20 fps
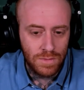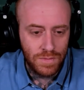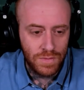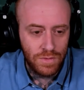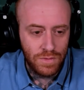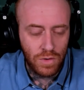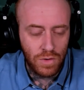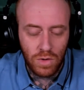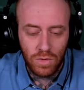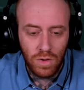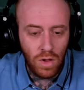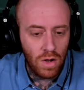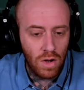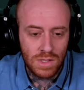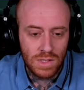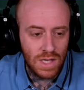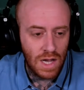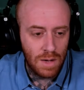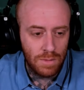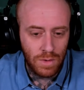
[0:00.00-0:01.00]
for a long
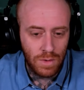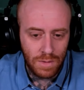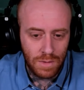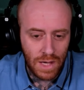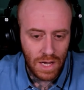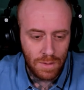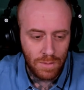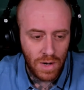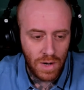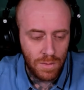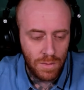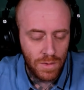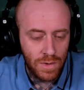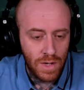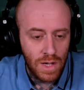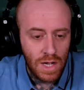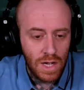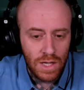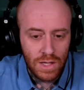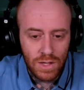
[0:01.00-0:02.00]
time. Nobody had a Bible.
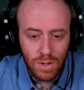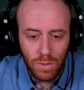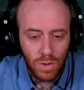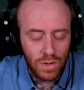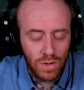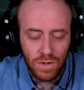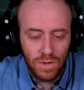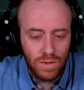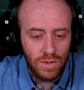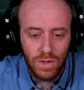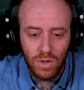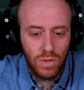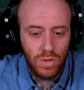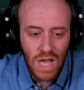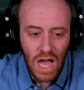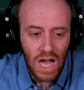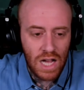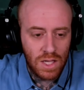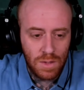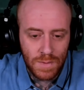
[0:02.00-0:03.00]
There were little
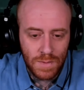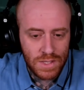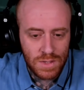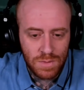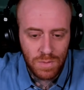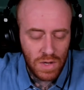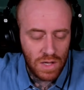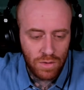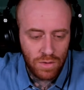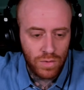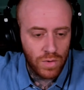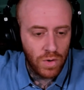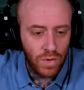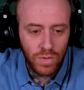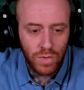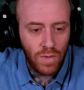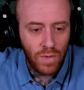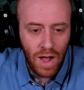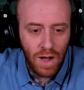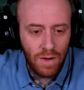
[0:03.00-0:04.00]
documents being thrown
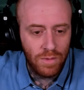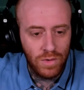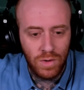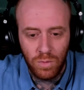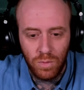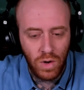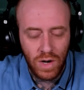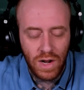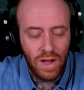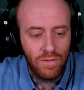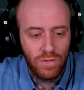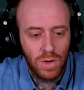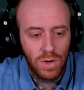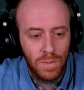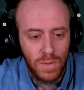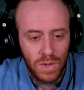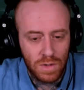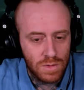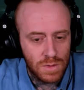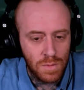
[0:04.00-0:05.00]
around and whatever,
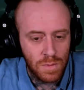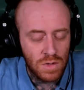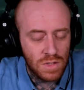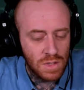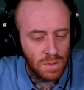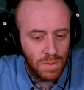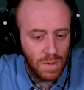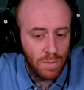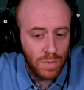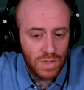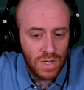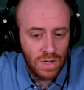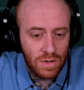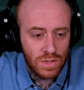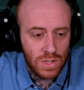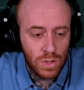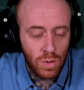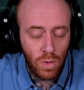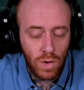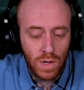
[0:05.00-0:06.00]
but it was mostly people telling
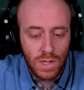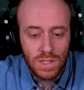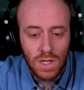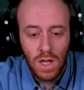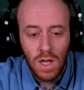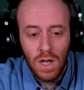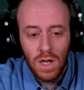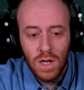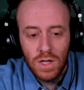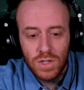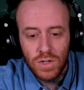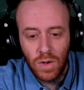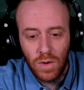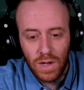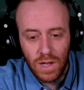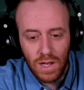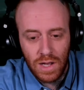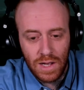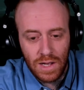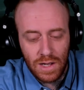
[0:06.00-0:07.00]
stories. So
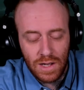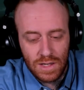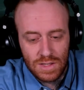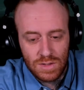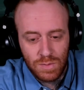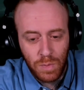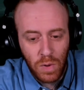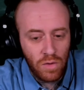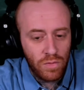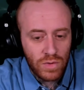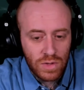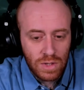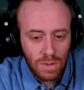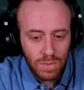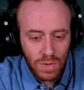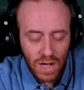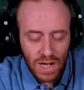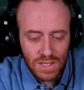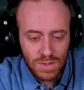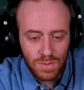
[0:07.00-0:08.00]
it's perfectly
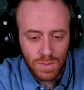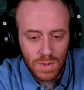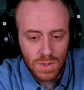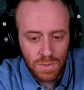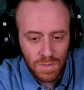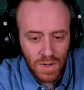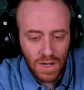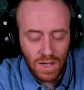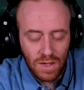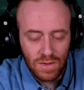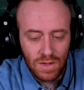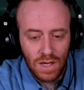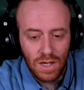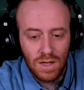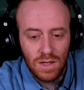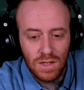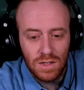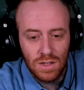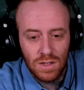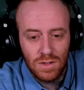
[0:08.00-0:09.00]
plausible to me that
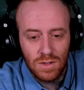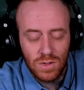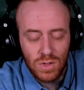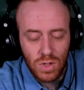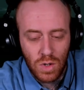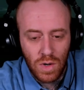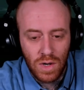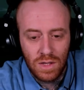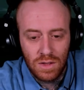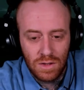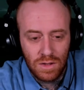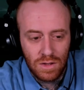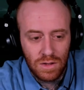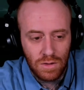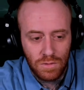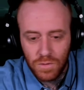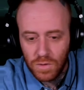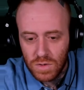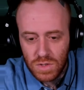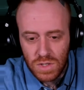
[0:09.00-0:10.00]
during the
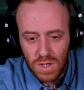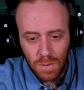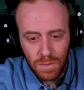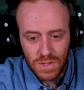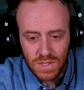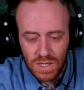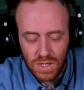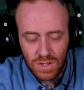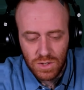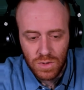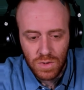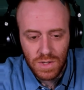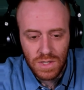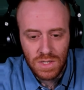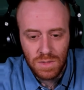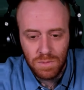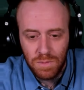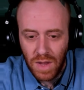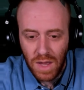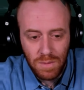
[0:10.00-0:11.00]
first couple
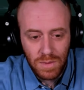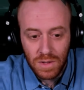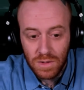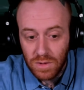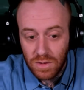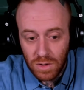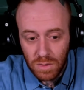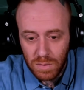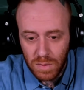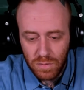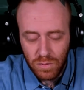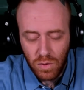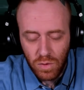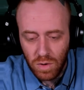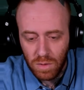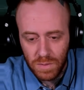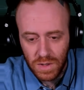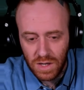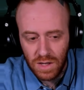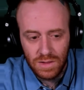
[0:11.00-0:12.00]
centuries, maybe a little
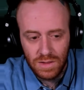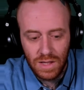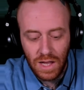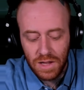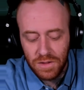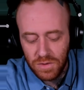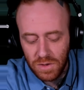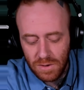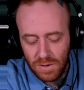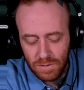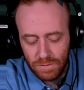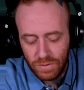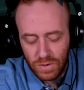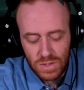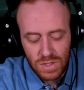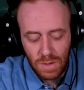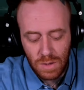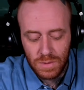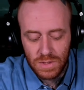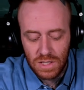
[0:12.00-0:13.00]
before, but unlikely, the first
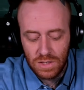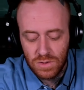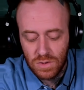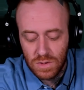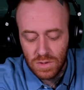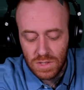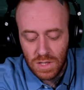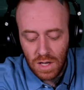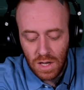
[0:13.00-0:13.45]
couple centuries,